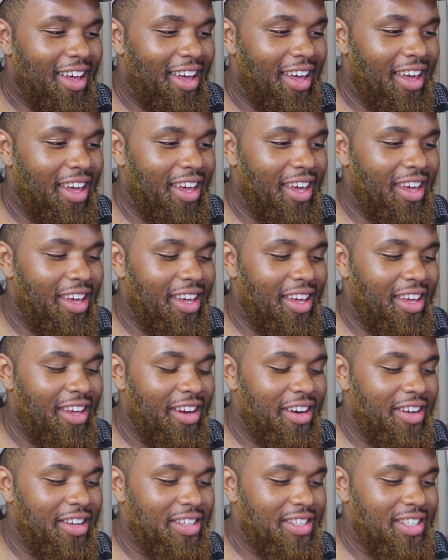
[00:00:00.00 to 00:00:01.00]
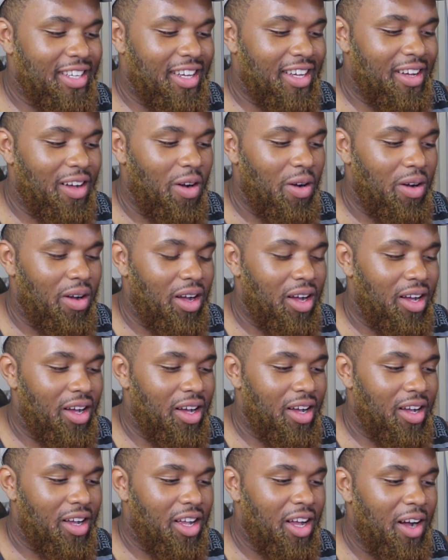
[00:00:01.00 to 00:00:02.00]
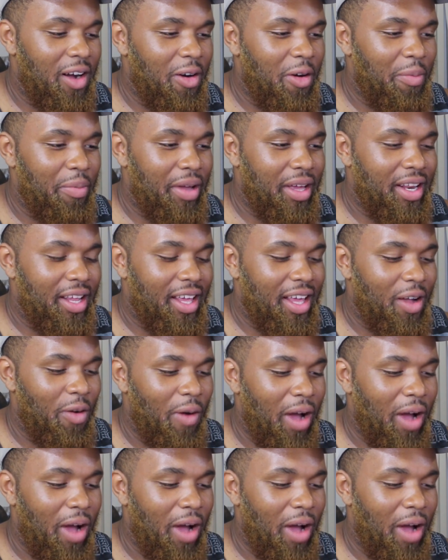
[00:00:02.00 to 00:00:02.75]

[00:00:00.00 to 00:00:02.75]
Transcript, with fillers: And here, here's uh, uh, Cole Bennett and